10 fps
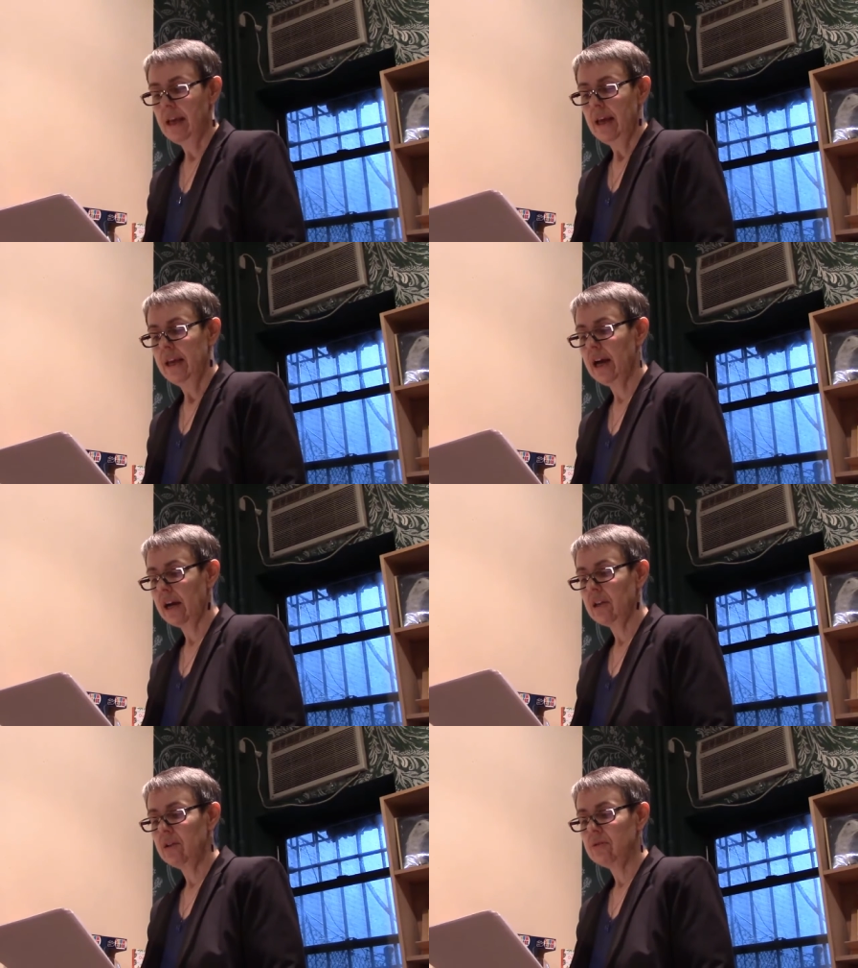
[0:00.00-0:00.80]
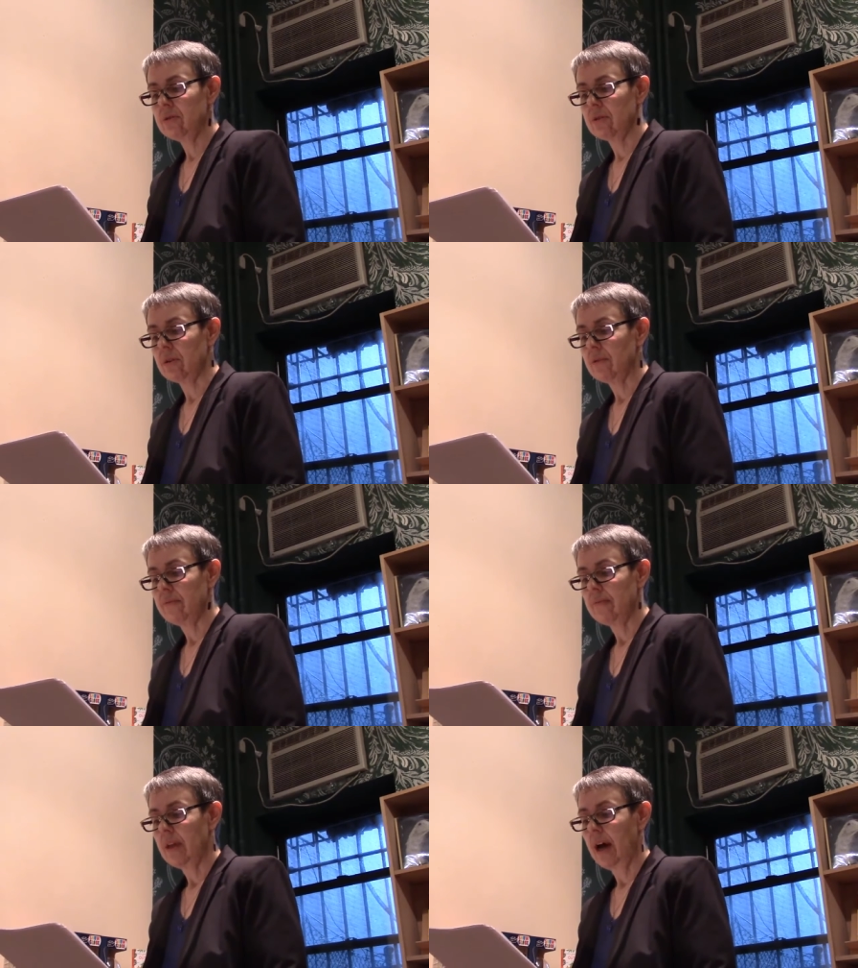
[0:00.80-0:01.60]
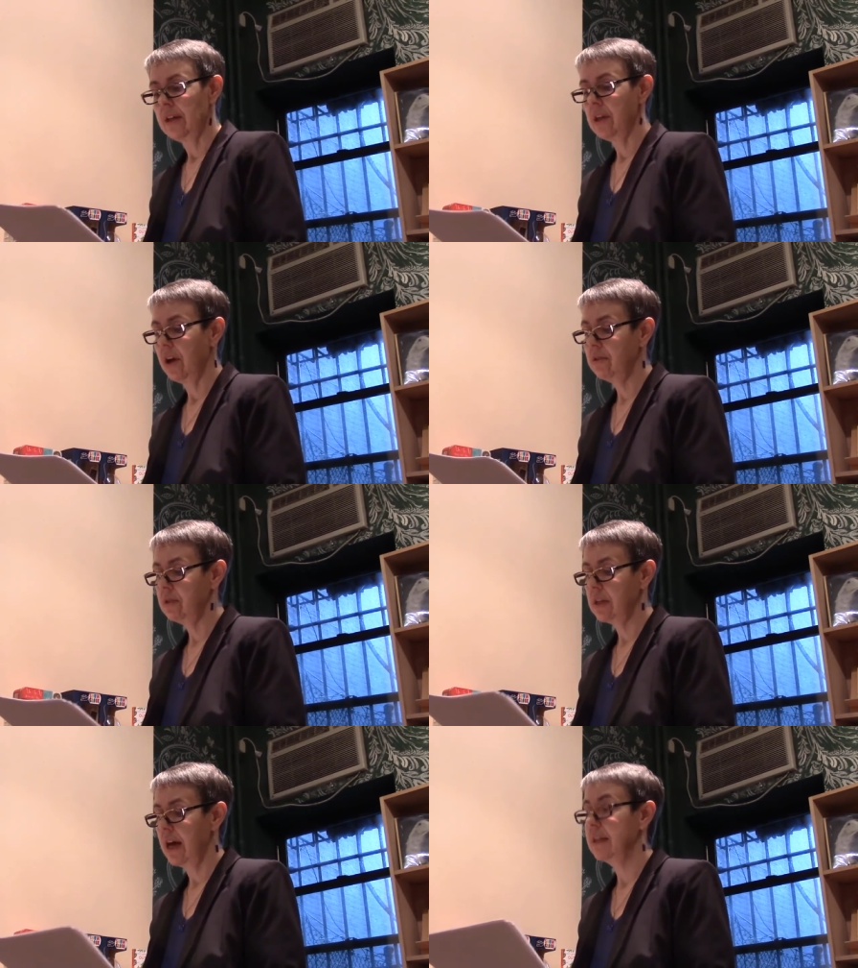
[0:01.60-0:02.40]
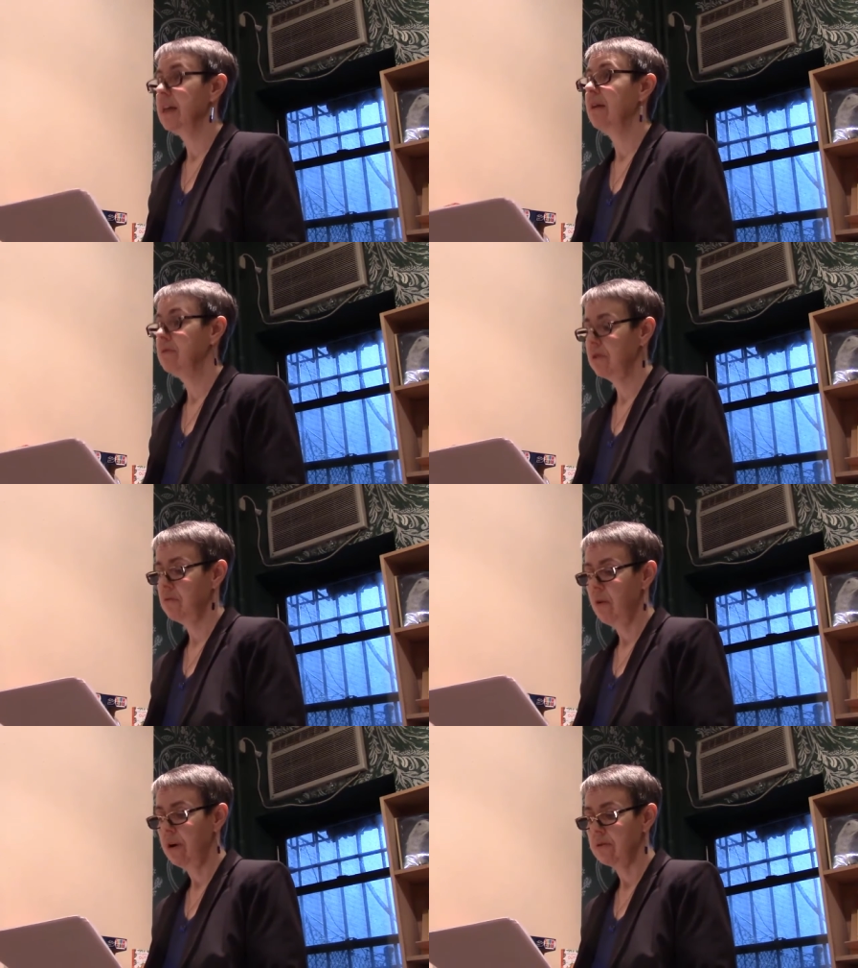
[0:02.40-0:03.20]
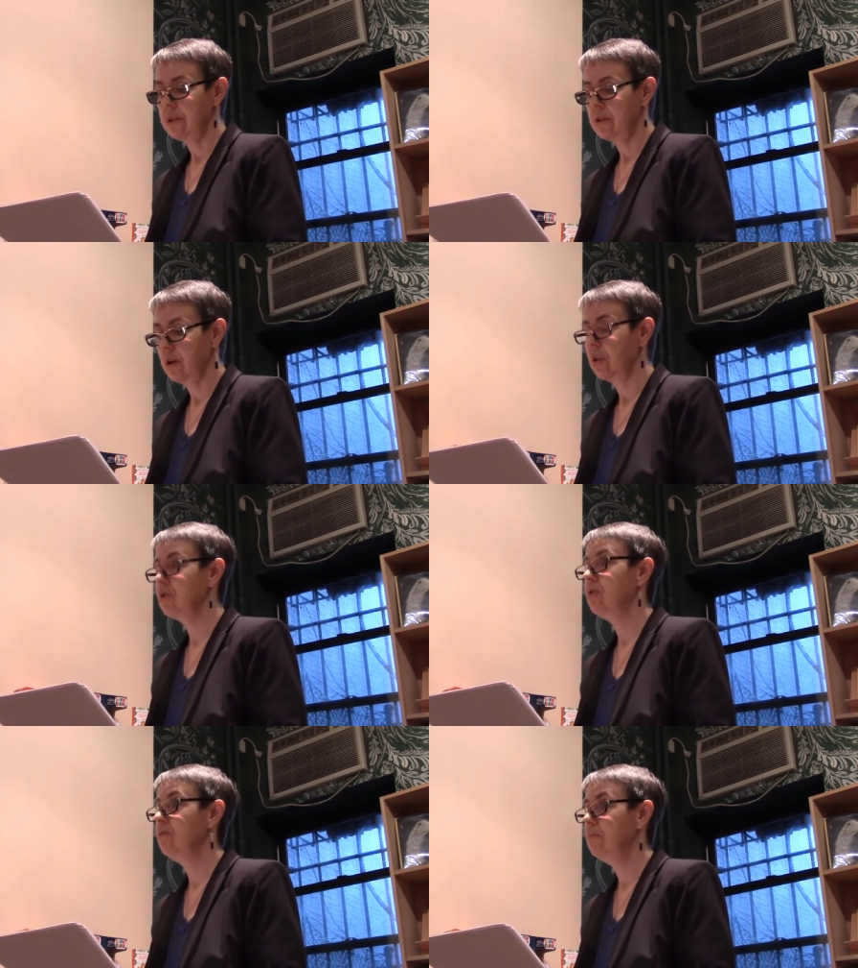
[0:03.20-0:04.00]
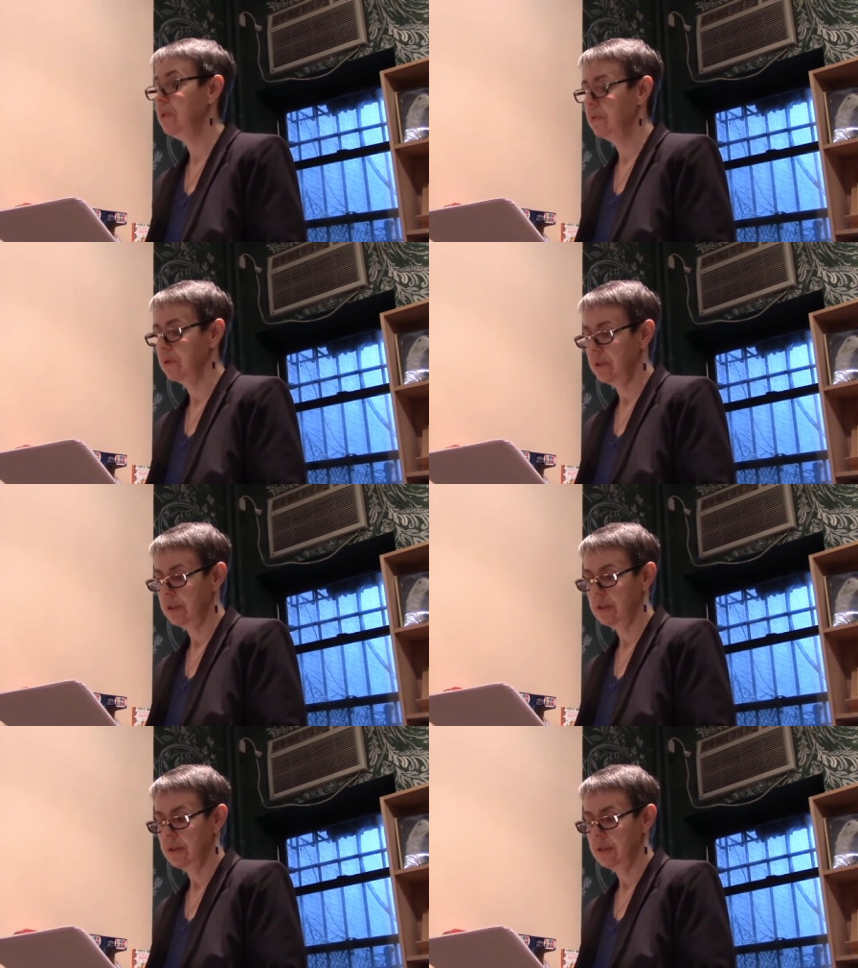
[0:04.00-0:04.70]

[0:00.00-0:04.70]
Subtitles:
He got closer. On the other side, down near the water, he saw 2 mules.